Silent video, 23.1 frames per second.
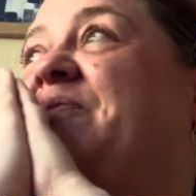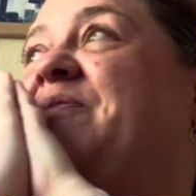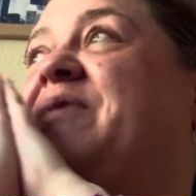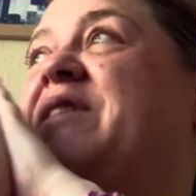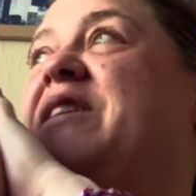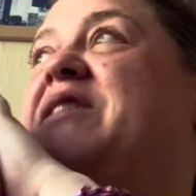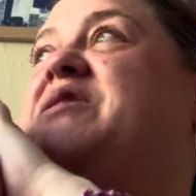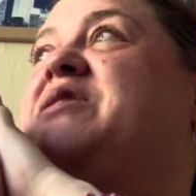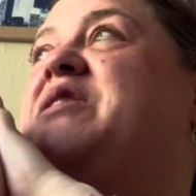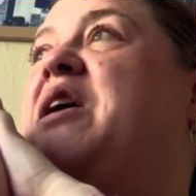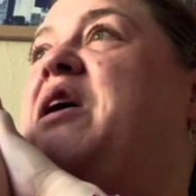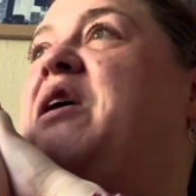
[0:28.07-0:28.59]

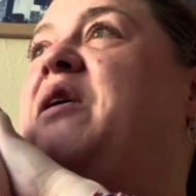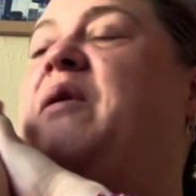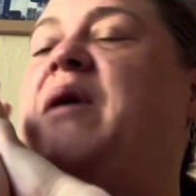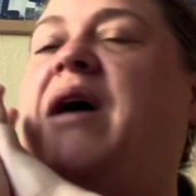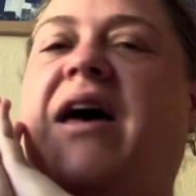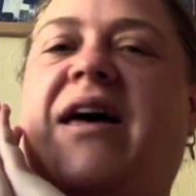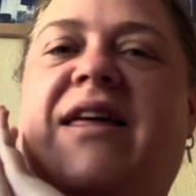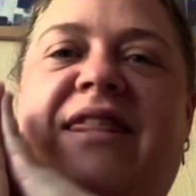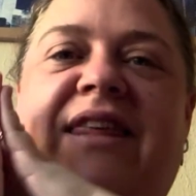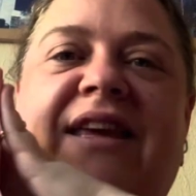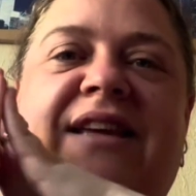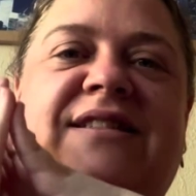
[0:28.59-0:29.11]
So
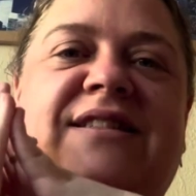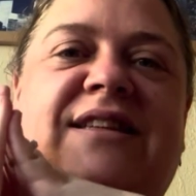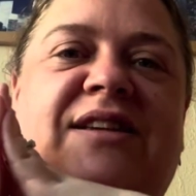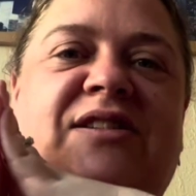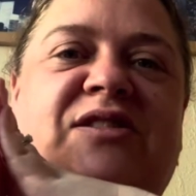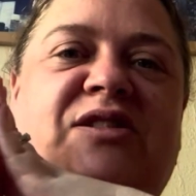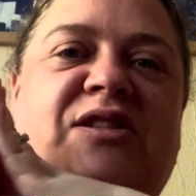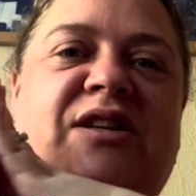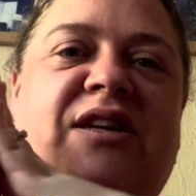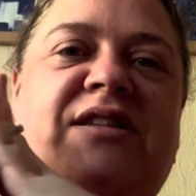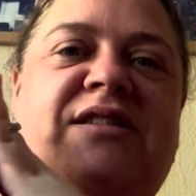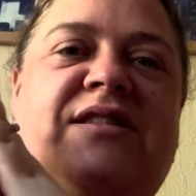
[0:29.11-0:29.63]
this is
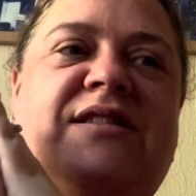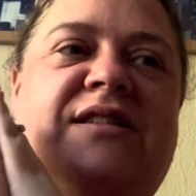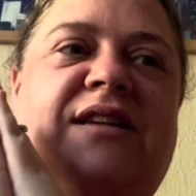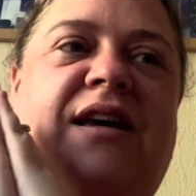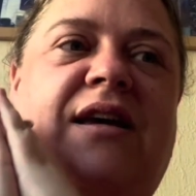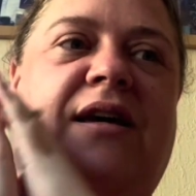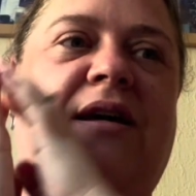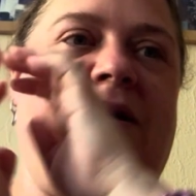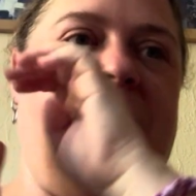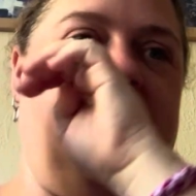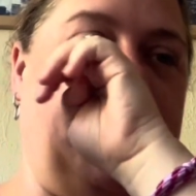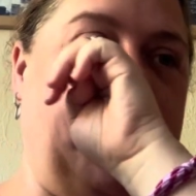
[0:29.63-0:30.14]
just
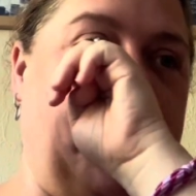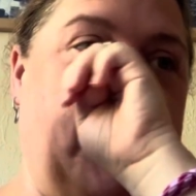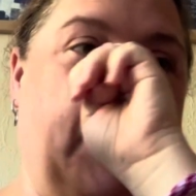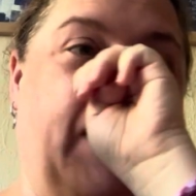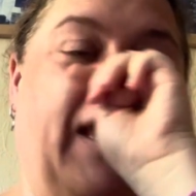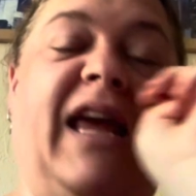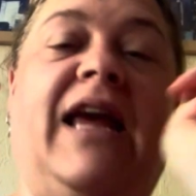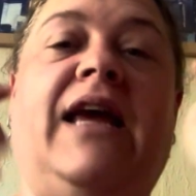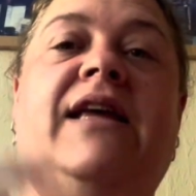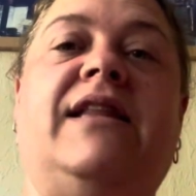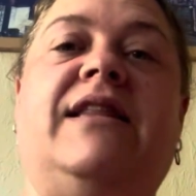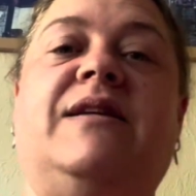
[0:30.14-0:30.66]

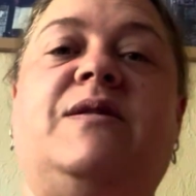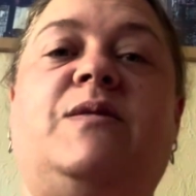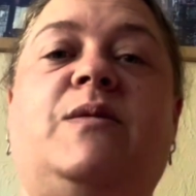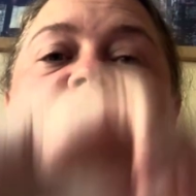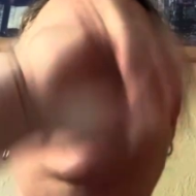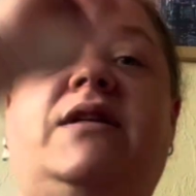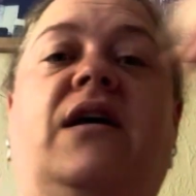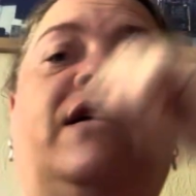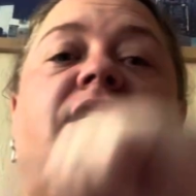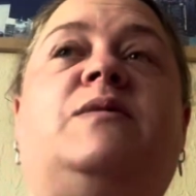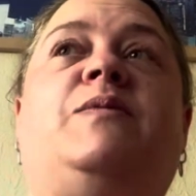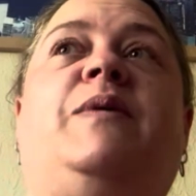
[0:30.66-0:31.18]
this was
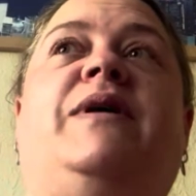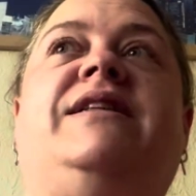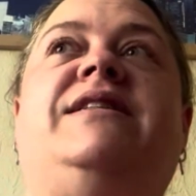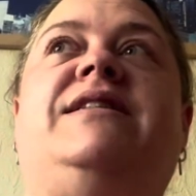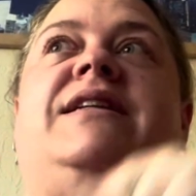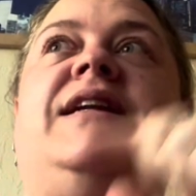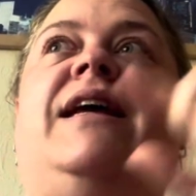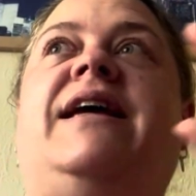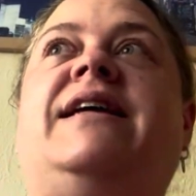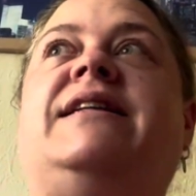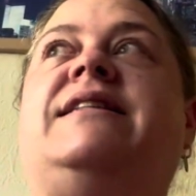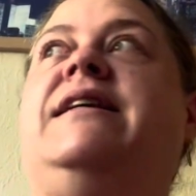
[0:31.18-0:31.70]
last
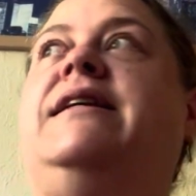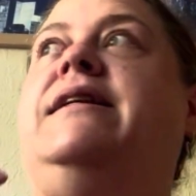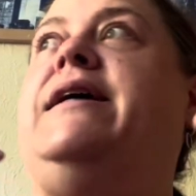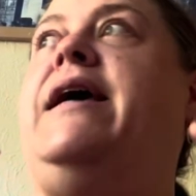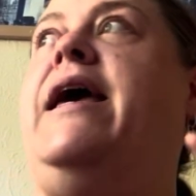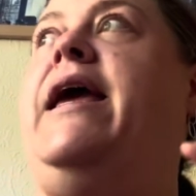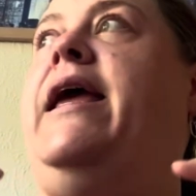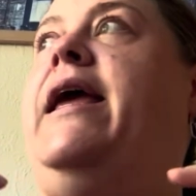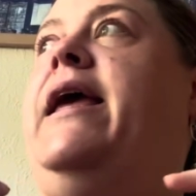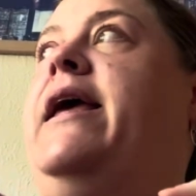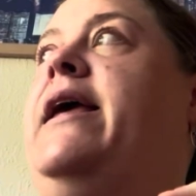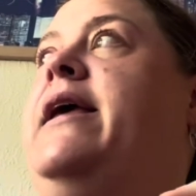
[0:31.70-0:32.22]
Wednesday.
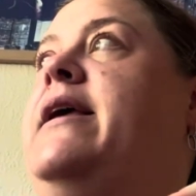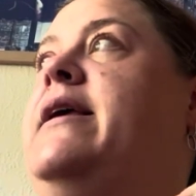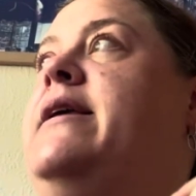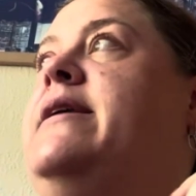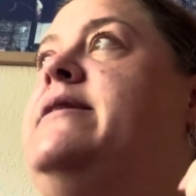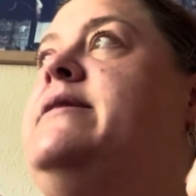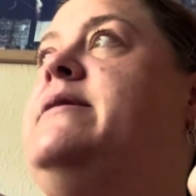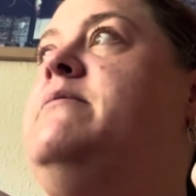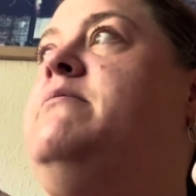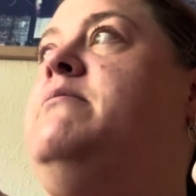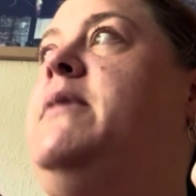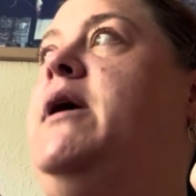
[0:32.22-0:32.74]
Today
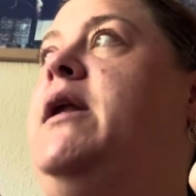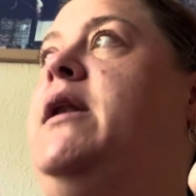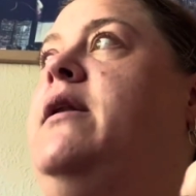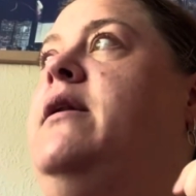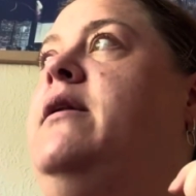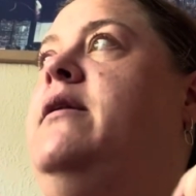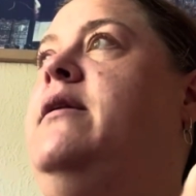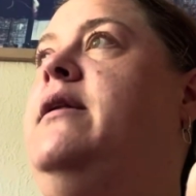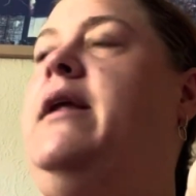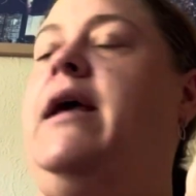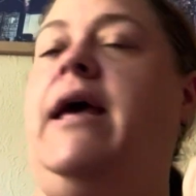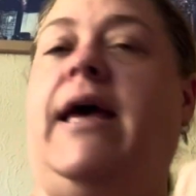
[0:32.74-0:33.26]
is
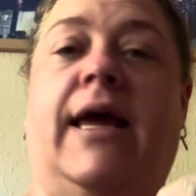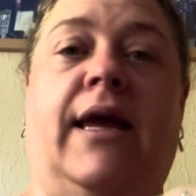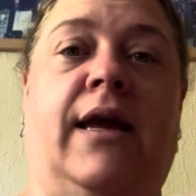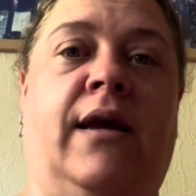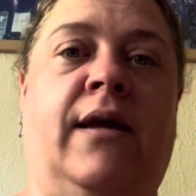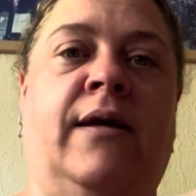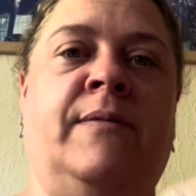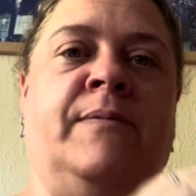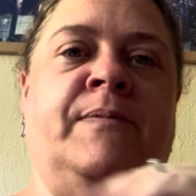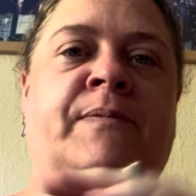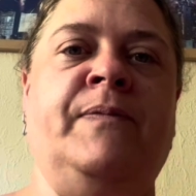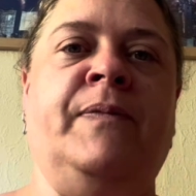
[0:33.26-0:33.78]
Monday,
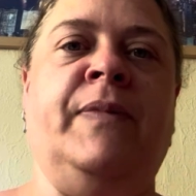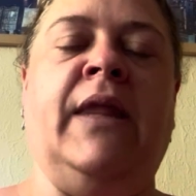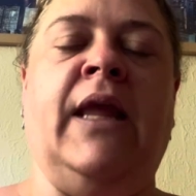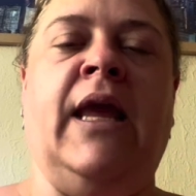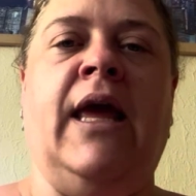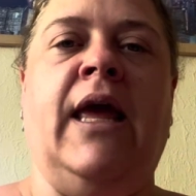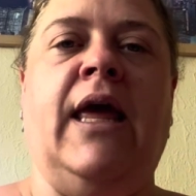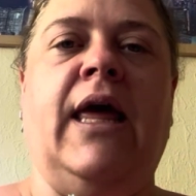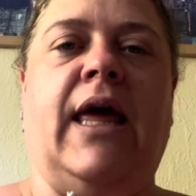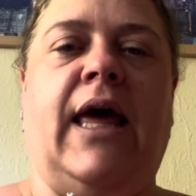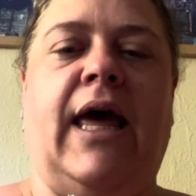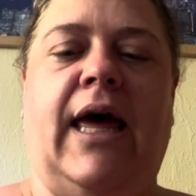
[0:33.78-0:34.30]

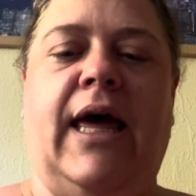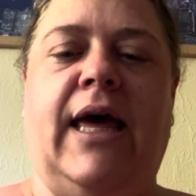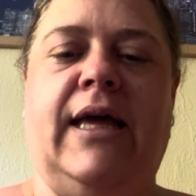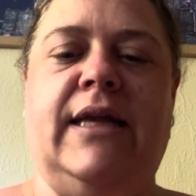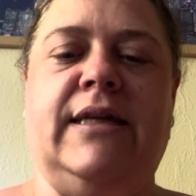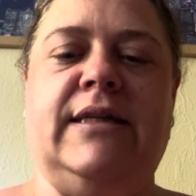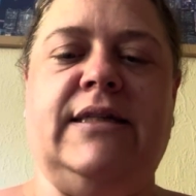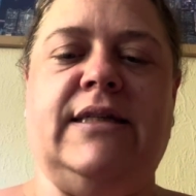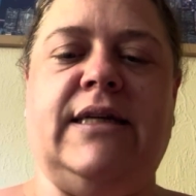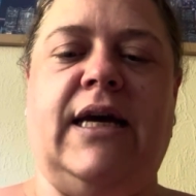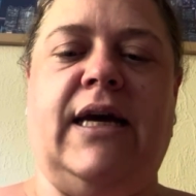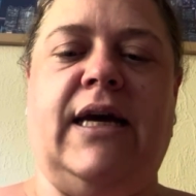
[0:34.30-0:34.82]
and